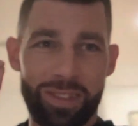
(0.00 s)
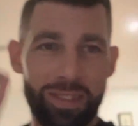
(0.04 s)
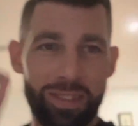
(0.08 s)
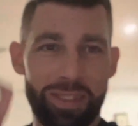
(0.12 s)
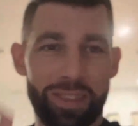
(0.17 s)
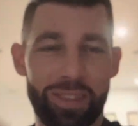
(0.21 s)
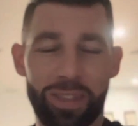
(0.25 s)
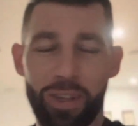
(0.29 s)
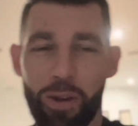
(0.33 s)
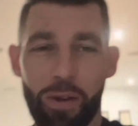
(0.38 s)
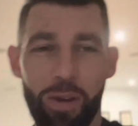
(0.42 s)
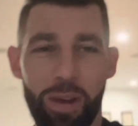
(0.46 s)

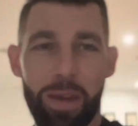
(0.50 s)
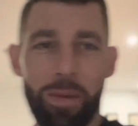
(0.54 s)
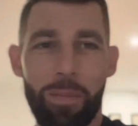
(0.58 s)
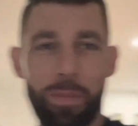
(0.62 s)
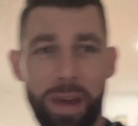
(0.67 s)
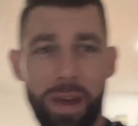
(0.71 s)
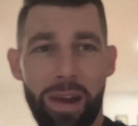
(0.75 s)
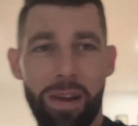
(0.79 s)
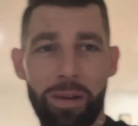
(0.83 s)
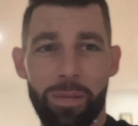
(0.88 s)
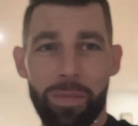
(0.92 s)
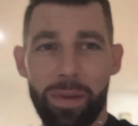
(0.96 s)
Just go get
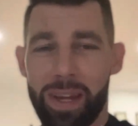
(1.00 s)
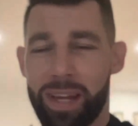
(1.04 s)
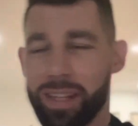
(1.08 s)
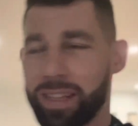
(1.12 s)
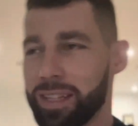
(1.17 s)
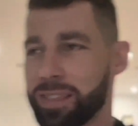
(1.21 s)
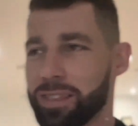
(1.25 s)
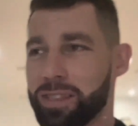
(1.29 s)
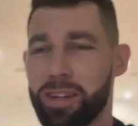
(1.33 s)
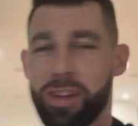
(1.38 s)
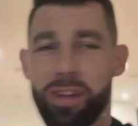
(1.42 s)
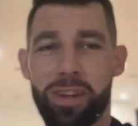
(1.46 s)
better, man.
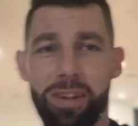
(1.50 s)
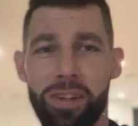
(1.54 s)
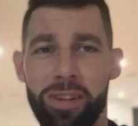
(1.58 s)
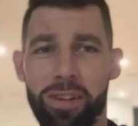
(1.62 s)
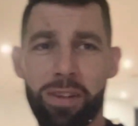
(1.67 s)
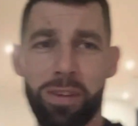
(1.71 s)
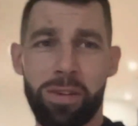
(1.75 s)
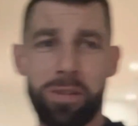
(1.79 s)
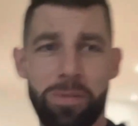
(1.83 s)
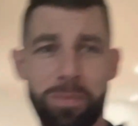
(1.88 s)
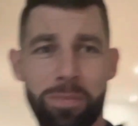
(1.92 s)
That's all you can do.